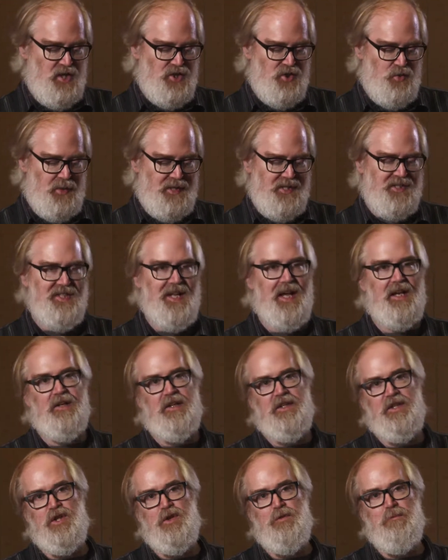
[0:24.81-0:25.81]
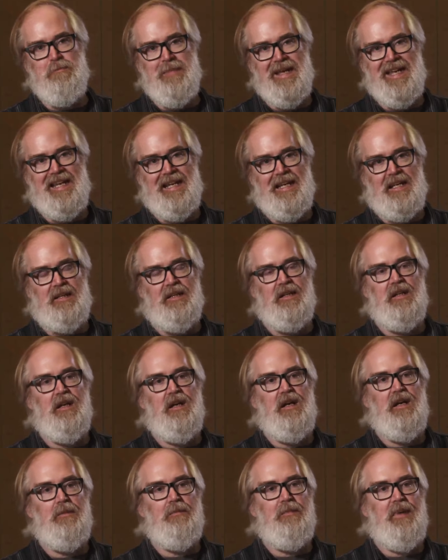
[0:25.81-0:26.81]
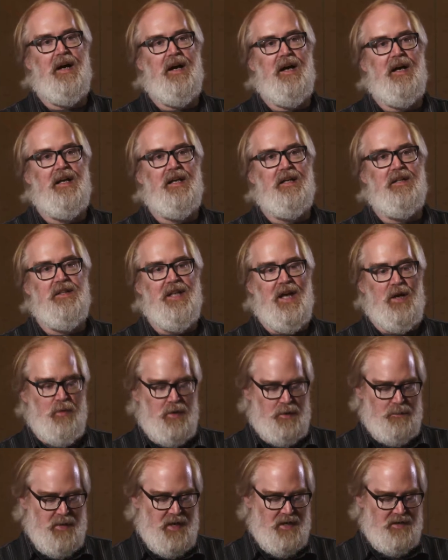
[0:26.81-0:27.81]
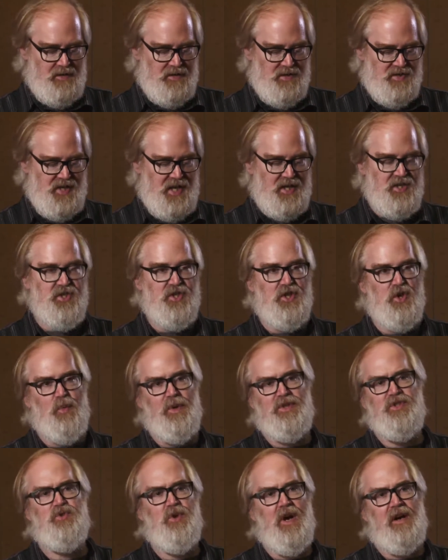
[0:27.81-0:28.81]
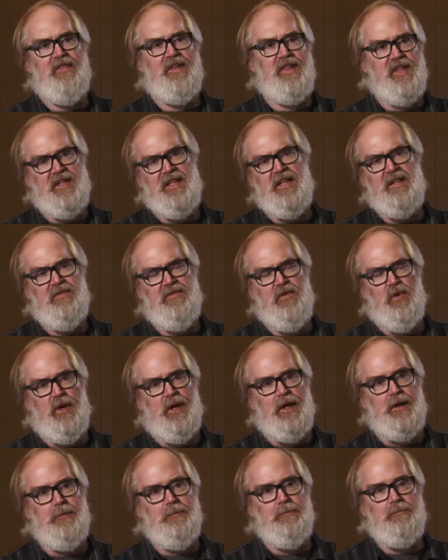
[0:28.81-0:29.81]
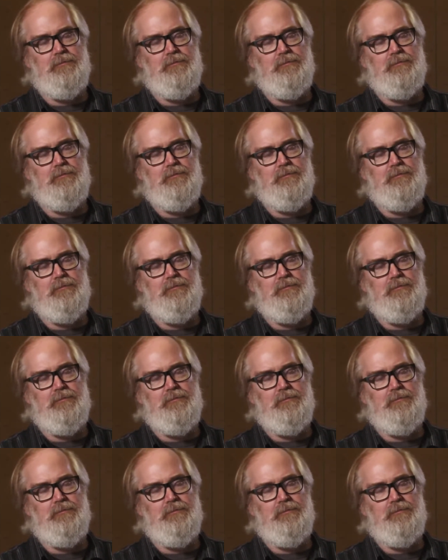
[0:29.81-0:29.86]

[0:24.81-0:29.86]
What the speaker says: So what exactly do you mean by network modernization and what's driving the need for it?